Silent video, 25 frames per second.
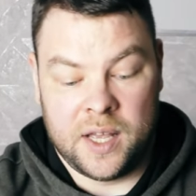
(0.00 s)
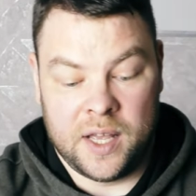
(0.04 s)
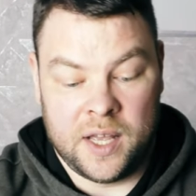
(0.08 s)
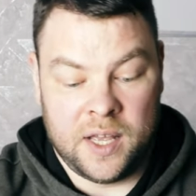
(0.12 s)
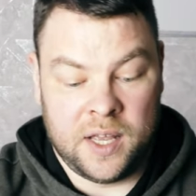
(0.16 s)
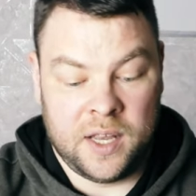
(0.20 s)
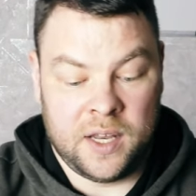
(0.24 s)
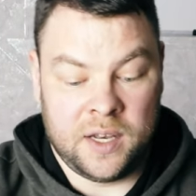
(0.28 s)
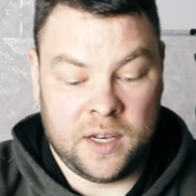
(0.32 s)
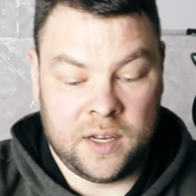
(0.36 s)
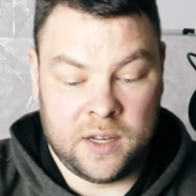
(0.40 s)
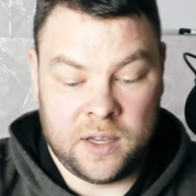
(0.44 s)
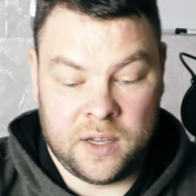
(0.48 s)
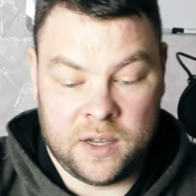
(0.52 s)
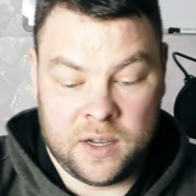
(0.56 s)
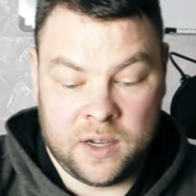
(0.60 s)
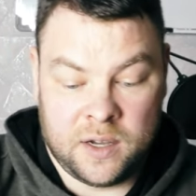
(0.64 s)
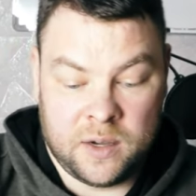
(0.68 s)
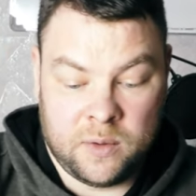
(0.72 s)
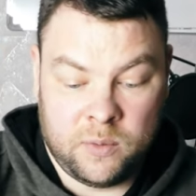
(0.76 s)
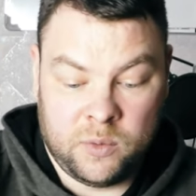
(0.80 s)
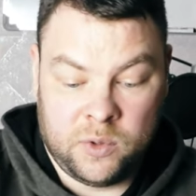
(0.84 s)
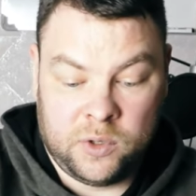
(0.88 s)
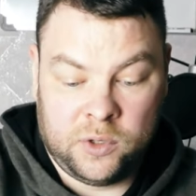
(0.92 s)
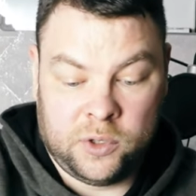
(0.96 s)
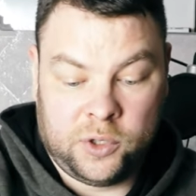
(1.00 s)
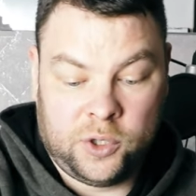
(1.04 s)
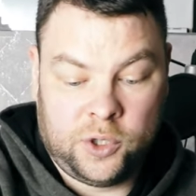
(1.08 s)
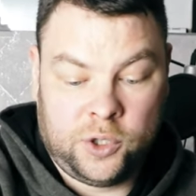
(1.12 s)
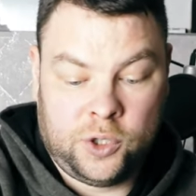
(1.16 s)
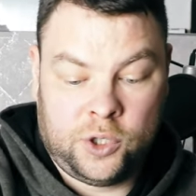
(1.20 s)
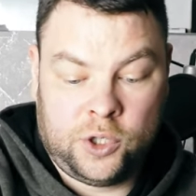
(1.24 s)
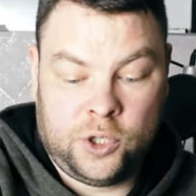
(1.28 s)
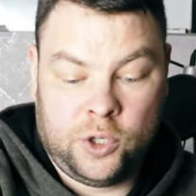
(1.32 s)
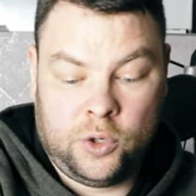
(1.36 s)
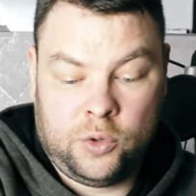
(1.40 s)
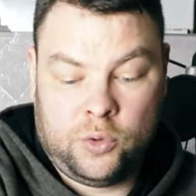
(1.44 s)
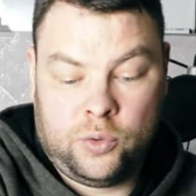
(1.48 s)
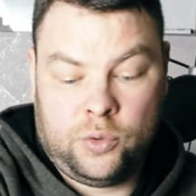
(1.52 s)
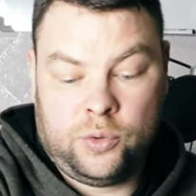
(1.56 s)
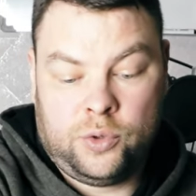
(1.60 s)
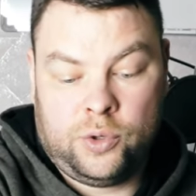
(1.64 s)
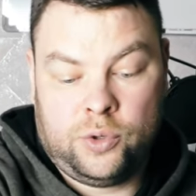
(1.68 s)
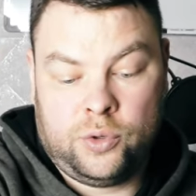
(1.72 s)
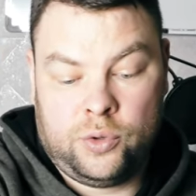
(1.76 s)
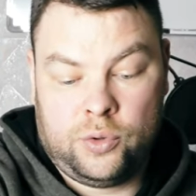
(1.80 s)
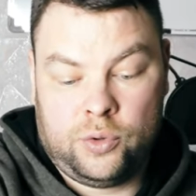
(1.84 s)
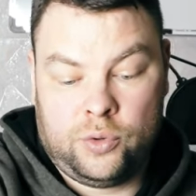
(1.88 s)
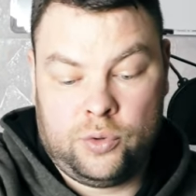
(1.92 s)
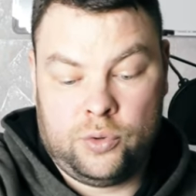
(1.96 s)
And I will show
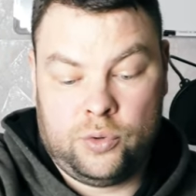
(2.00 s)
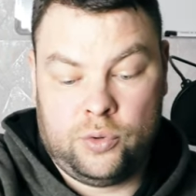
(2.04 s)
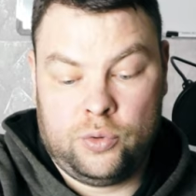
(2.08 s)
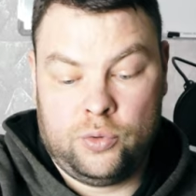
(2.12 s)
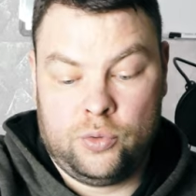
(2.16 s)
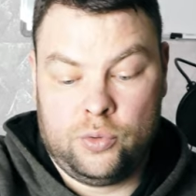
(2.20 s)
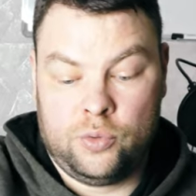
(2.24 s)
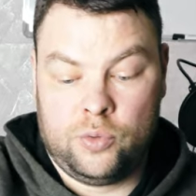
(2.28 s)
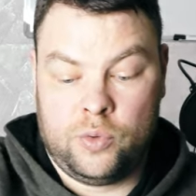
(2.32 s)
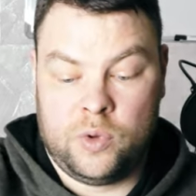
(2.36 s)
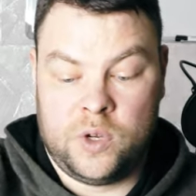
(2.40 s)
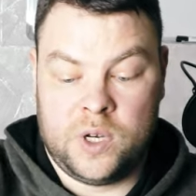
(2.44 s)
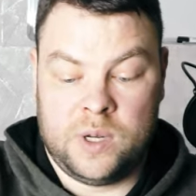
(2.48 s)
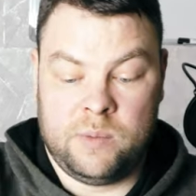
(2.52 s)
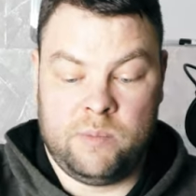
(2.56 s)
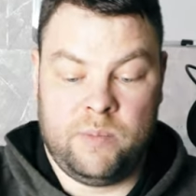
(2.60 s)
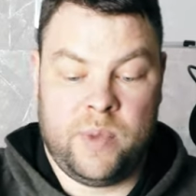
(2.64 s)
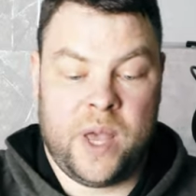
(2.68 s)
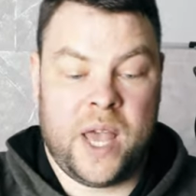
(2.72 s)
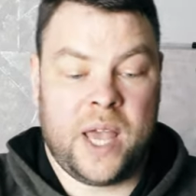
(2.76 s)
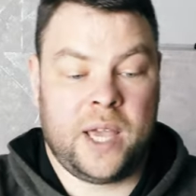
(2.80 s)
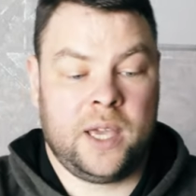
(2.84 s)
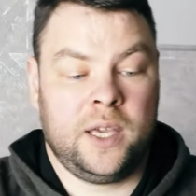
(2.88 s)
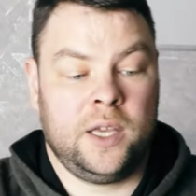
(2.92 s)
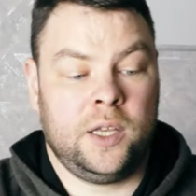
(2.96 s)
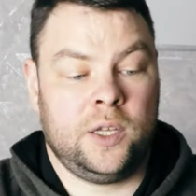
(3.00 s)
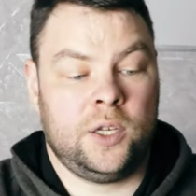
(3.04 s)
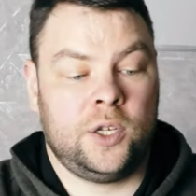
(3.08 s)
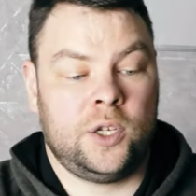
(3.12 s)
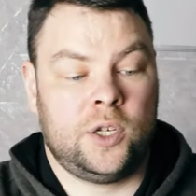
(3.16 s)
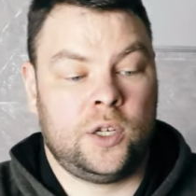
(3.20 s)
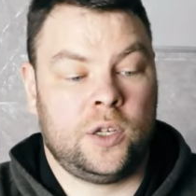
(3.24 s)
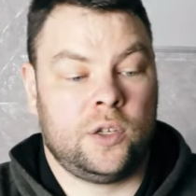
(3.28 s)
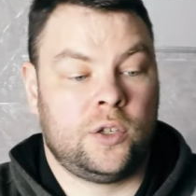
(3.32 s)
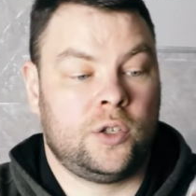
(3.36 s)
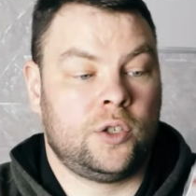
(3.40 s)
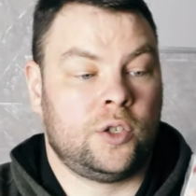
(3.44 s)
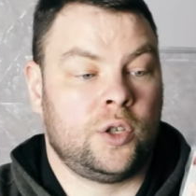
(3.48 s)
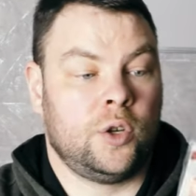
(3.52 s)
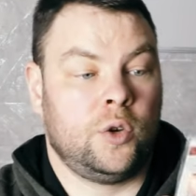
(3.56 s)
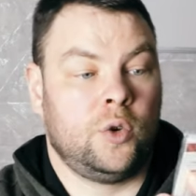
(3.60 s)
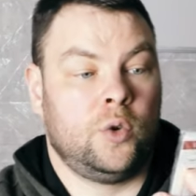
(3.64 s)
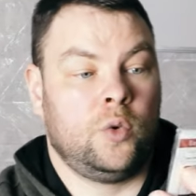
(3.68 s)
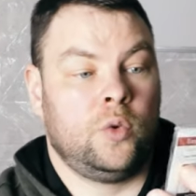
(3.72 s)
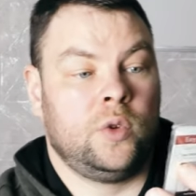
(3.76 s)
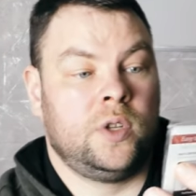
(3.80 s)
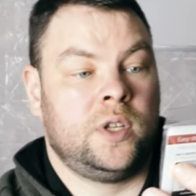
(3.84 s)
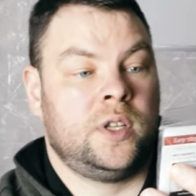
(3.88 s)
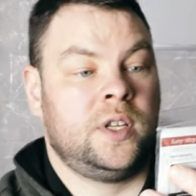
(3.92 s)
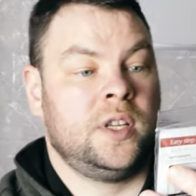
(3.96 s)
you the package.
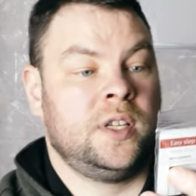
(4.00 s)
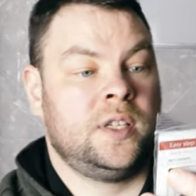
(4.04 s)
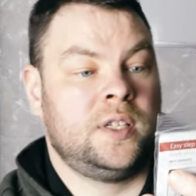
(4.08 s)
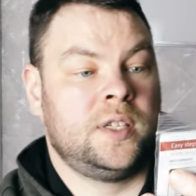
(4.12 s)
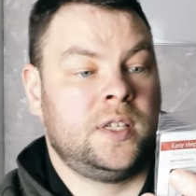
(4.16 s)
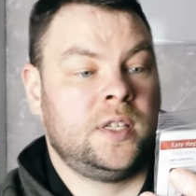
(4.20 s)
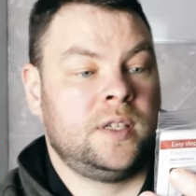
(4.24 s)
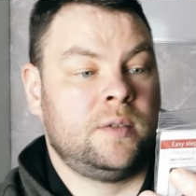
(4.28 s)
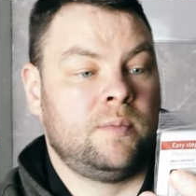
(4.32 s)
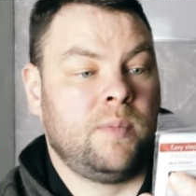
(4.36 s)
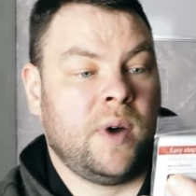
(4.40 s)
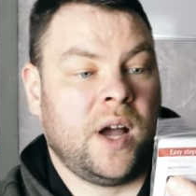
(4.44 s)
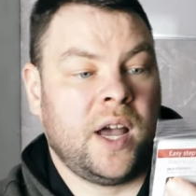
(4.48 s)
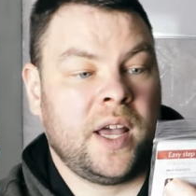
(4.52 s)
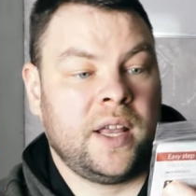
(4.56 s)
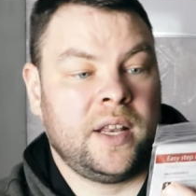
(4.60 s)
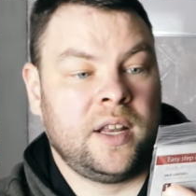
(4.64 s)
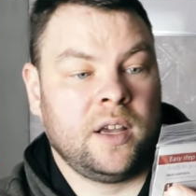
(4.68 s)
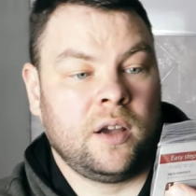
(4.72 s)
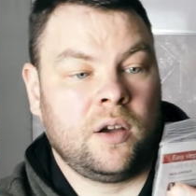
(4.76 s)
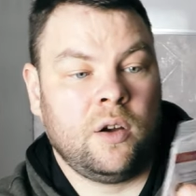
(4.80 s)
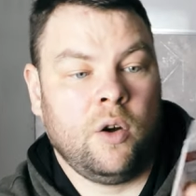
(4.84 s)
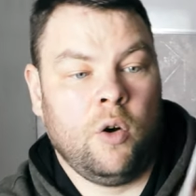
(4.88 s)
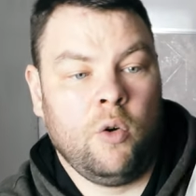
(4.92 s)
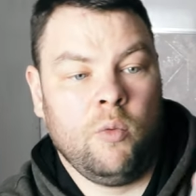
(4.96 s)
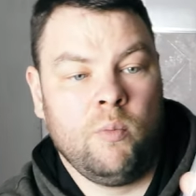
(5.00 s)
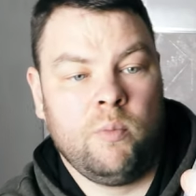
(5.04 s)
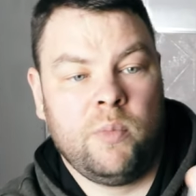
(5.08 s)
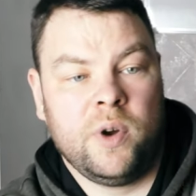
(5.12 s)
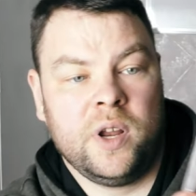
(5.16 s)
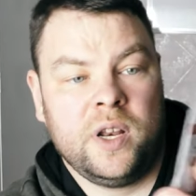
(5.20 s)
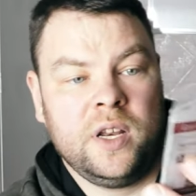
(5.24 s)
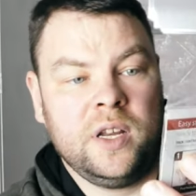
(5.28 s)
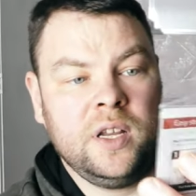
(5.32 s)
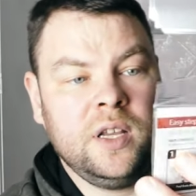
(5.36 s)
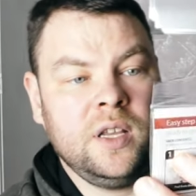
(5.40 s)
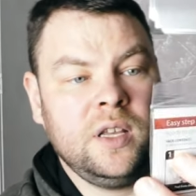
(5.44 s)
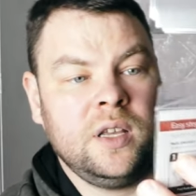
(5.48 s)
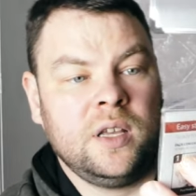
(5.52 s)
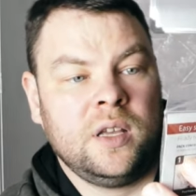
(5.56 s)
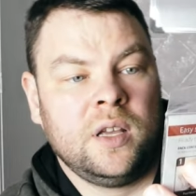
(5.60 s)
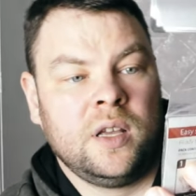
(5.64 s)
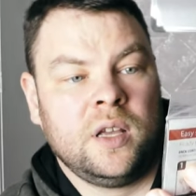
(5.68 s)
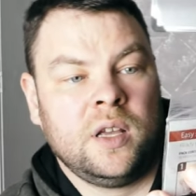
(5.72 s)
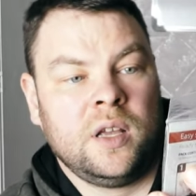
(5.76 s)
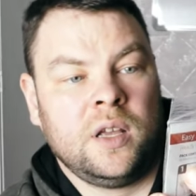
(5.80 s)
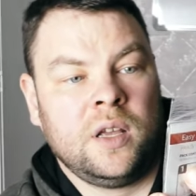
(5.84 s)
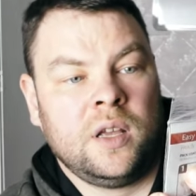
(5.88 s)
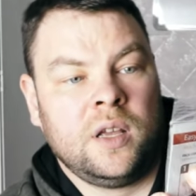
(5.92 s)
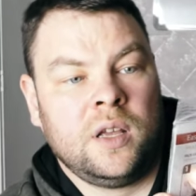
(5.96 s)
So this is by the company
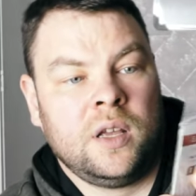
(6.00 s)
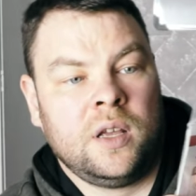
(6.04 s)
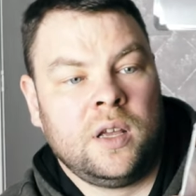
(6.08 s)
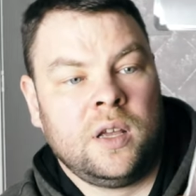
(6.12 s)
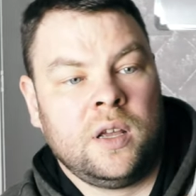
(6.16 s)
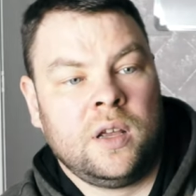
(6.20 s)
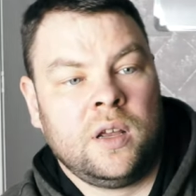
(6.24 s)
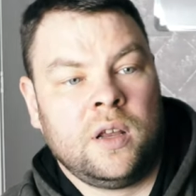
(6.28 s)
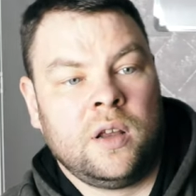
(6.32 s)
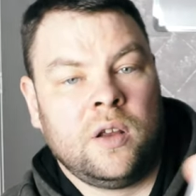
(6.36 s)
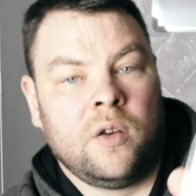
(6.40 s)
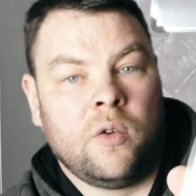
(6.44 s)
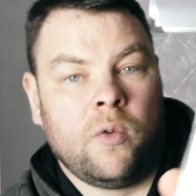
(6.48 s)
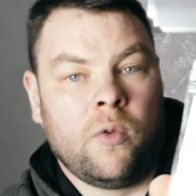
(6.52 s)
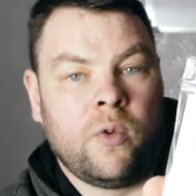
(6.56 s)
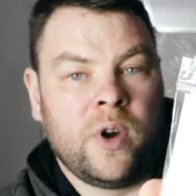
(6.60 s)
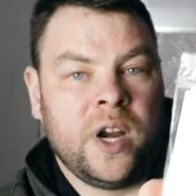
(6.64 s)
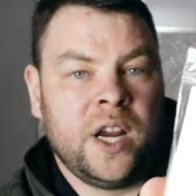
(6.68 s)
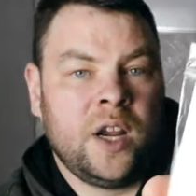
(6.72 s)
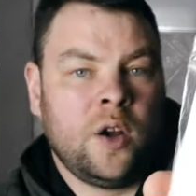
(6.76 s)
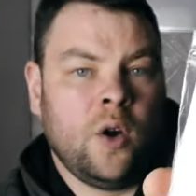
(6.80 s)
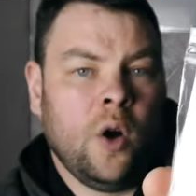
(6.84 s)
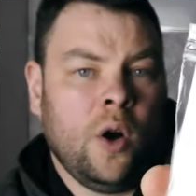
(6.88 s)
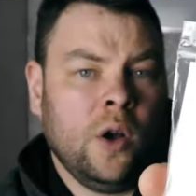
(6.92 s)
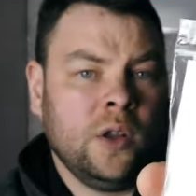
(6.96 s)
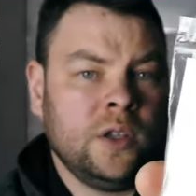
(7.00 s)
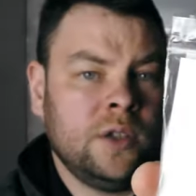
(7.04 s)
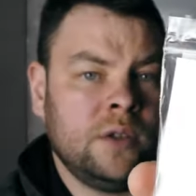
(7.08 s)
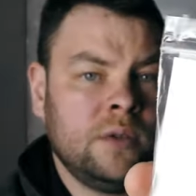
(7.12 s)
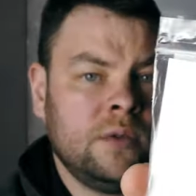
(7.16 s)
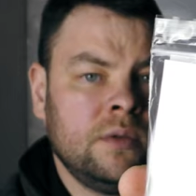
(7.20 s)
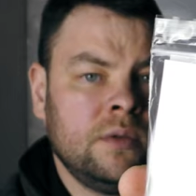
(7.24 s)
Record,